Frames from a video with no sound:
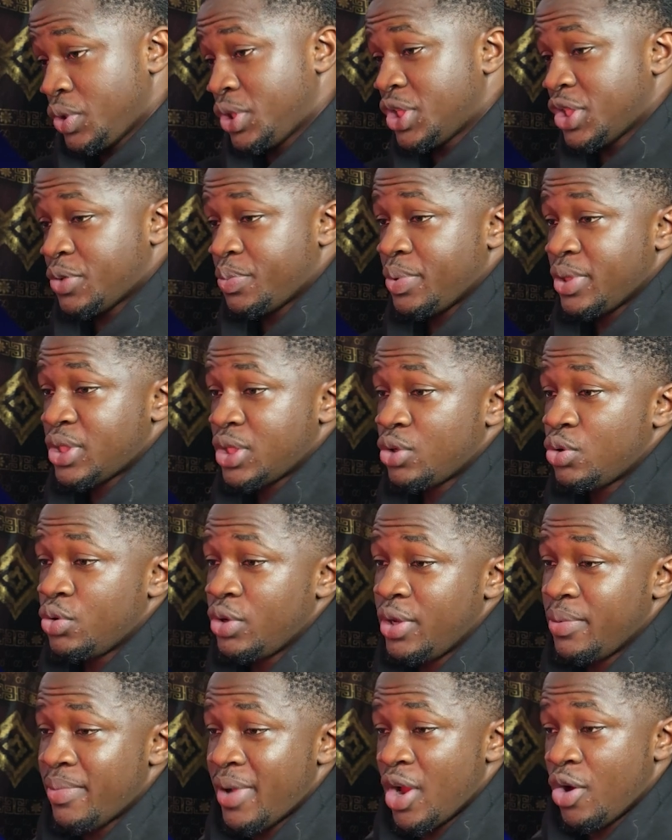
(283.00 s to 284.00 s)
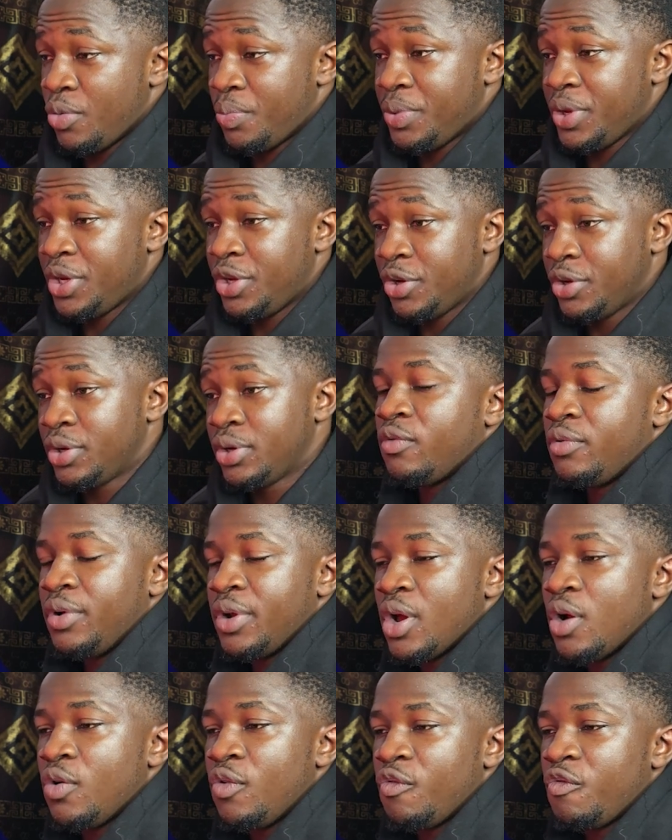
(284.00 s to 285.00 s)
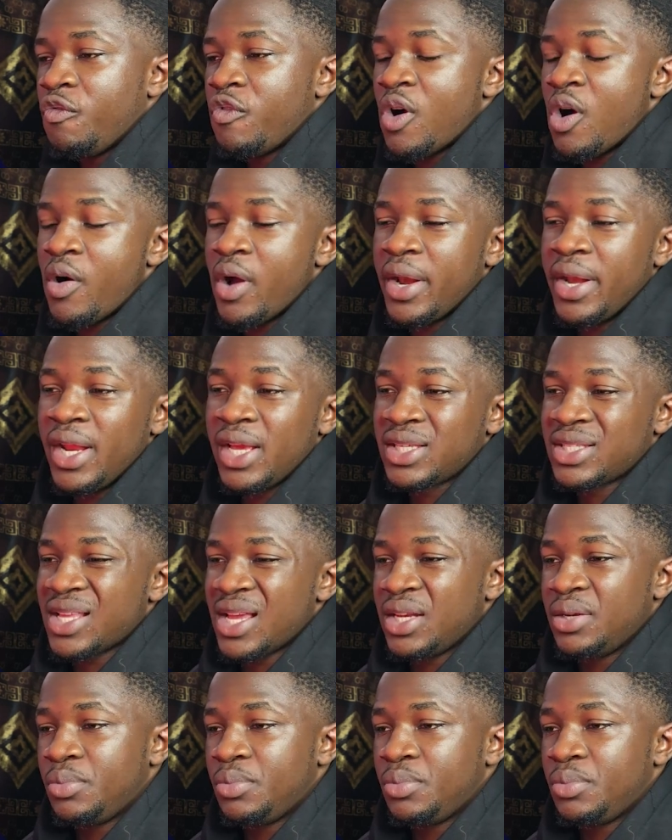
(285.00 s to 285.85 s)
which is pretty good in my opinion. Now for our next